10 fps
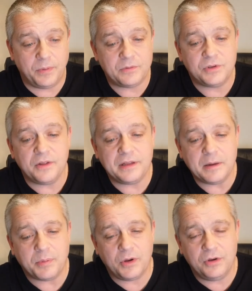But there's nothing
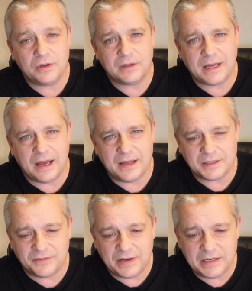about
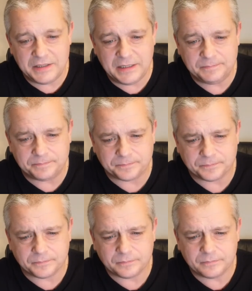cask finishing.
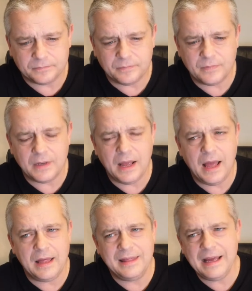
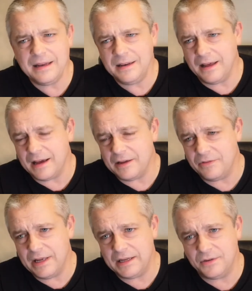Then I
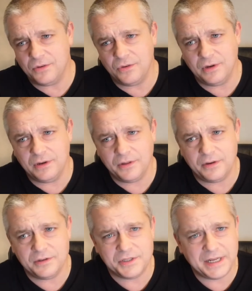read on
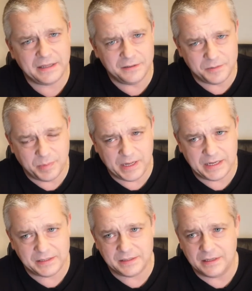another seller's
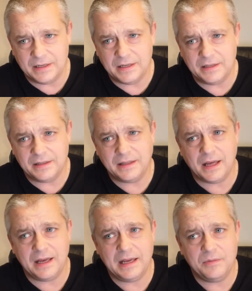page
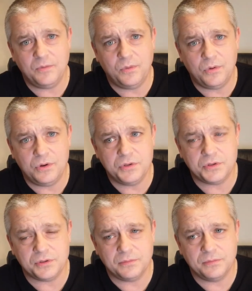that it
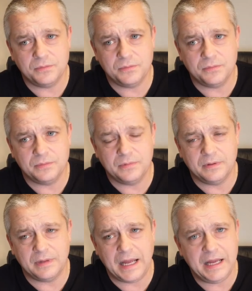was
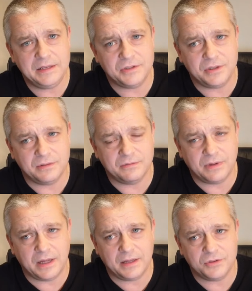aged
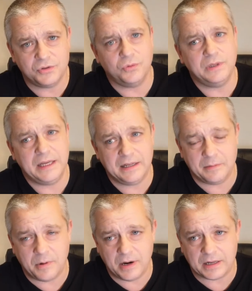solely in
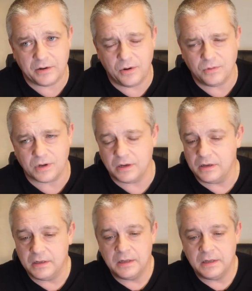American oak.